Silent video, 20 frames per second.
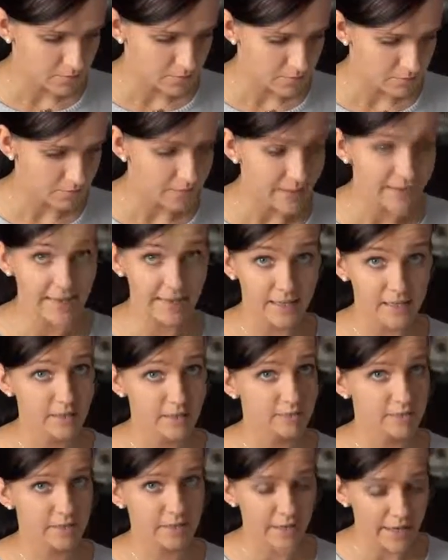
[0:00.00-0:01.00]
buy
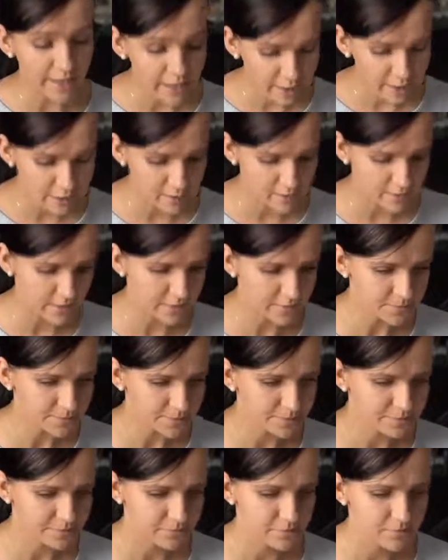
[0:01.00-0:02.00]
anything extra.
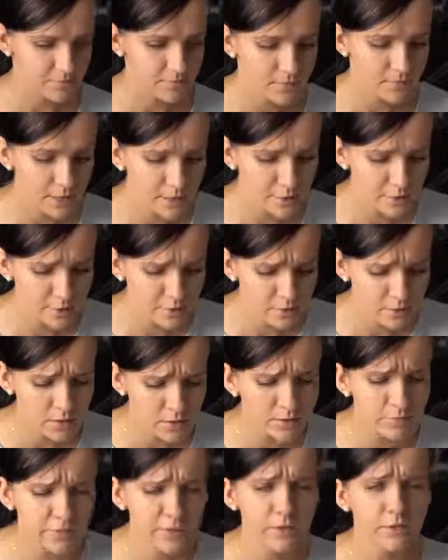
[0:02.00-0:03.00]
The
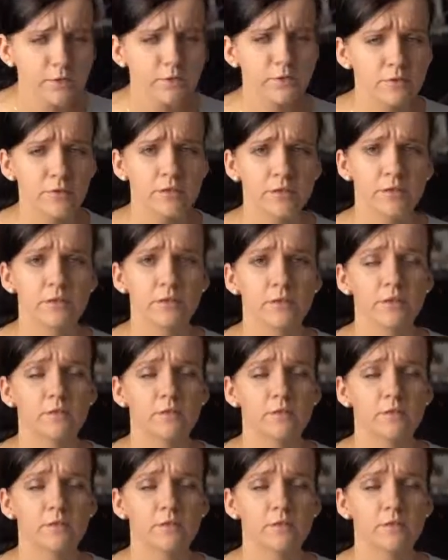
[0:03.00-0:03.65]
only thing you need